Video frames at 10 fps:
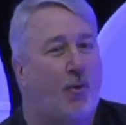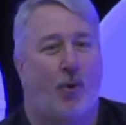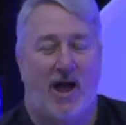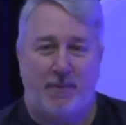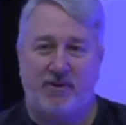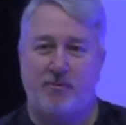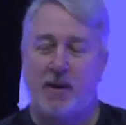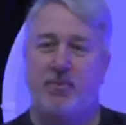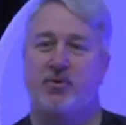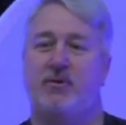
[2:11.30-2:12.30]
Well, how many
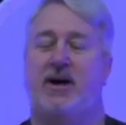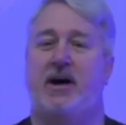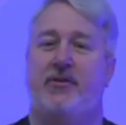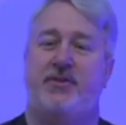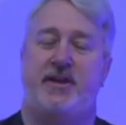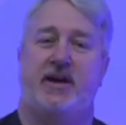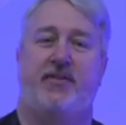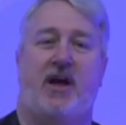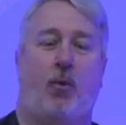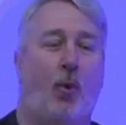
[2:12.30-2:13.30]
remember uh, the, uh,
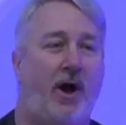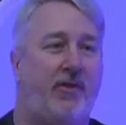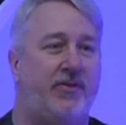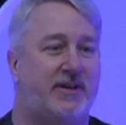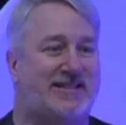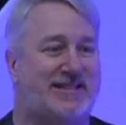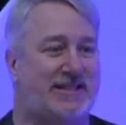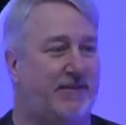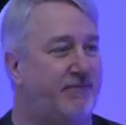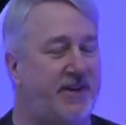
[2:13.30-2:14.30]
that one
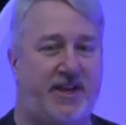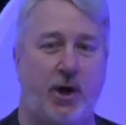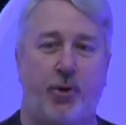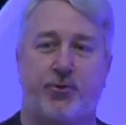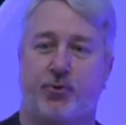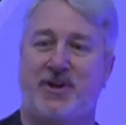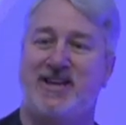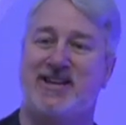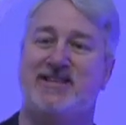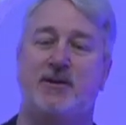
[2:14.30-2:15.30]
uh, video,
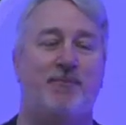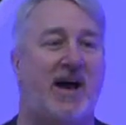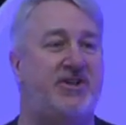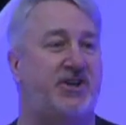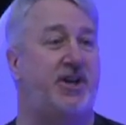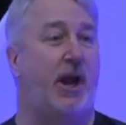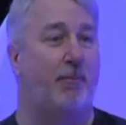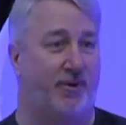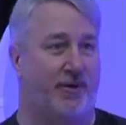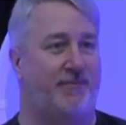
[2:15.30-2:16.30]
three is a magic
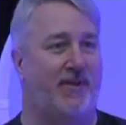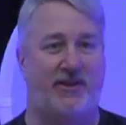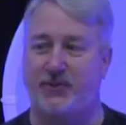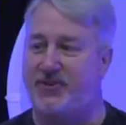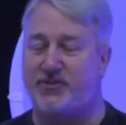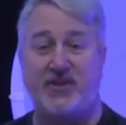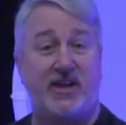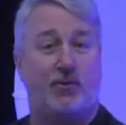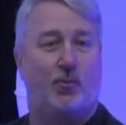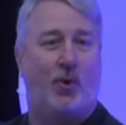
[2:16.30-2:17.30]
number? And that's what this
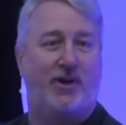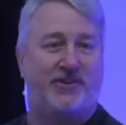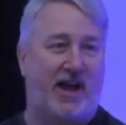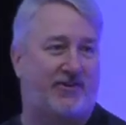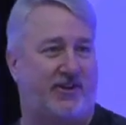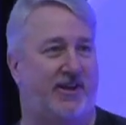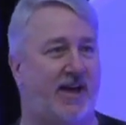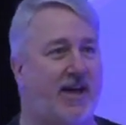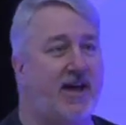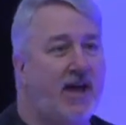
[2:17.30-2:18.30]
thing was actually,
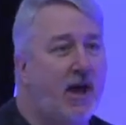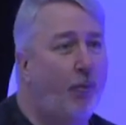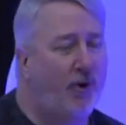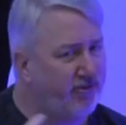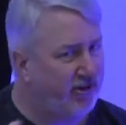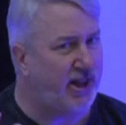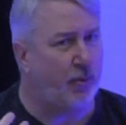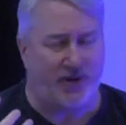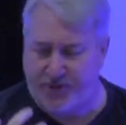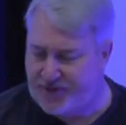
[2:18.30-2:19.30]
okay? Well, really,
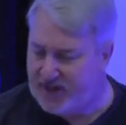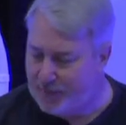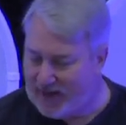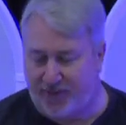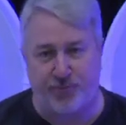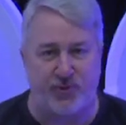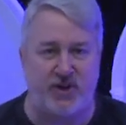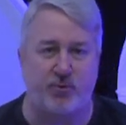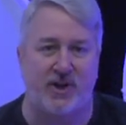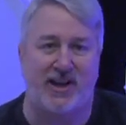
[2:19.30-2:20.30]
when you think about it,
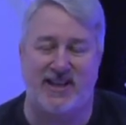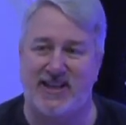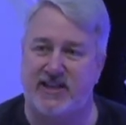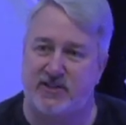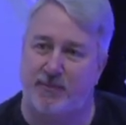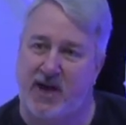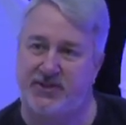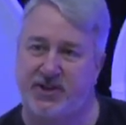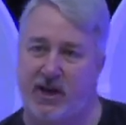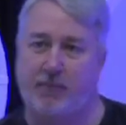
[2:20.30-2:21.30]
three really is a
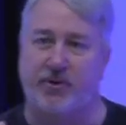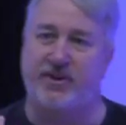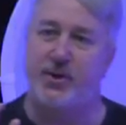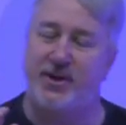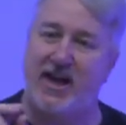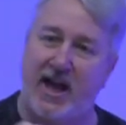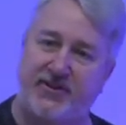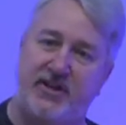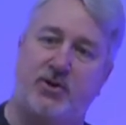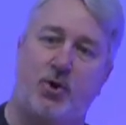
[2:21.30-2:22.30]
magic number. You can
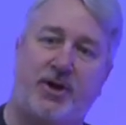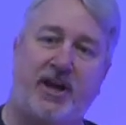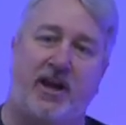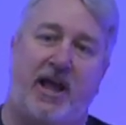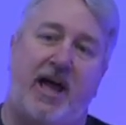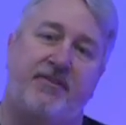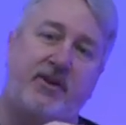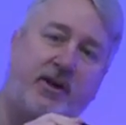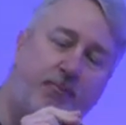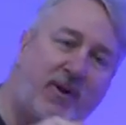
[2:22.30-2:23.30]
actually look at a lot
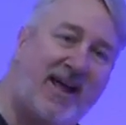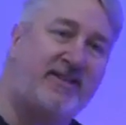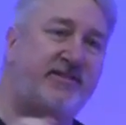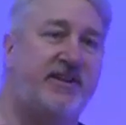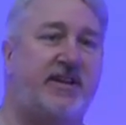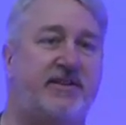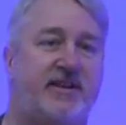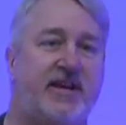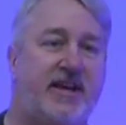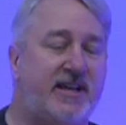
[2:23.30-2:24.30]
of complexities
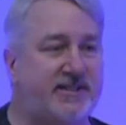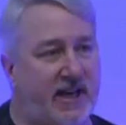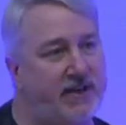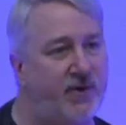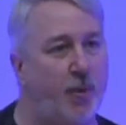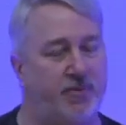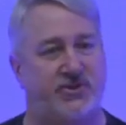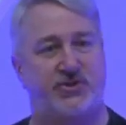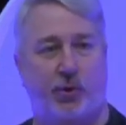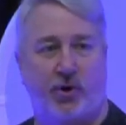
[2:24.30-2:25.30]
inside of open
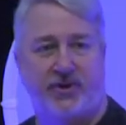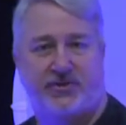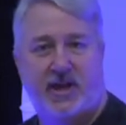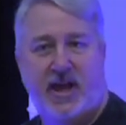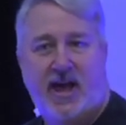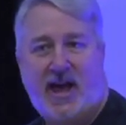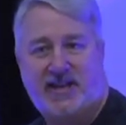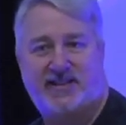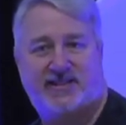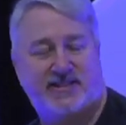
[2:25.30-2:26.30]
source
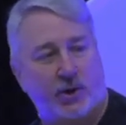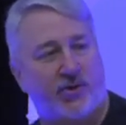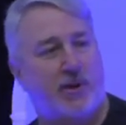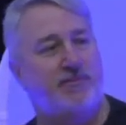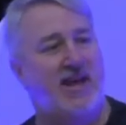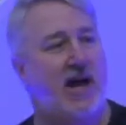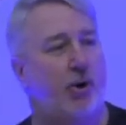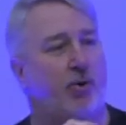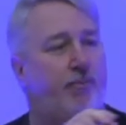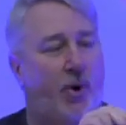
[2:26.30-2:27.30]
and distill them down
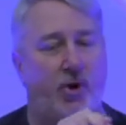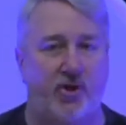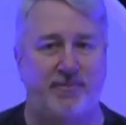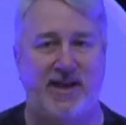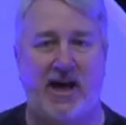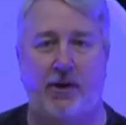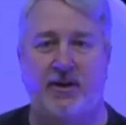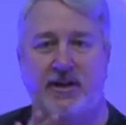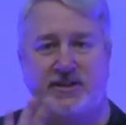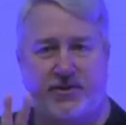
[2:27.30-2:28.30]
or boil them down
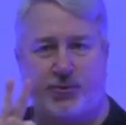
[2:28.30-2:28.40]
to